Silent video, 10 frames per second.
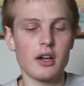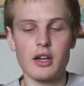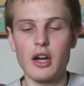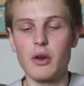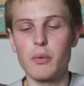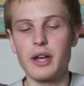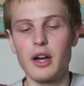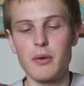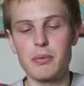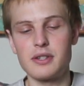colorway
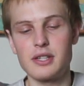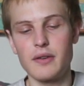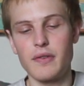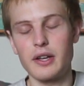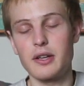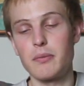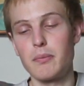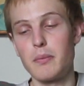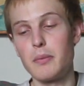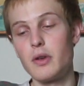up and see if I can
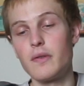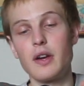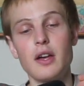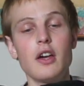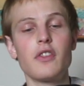move it.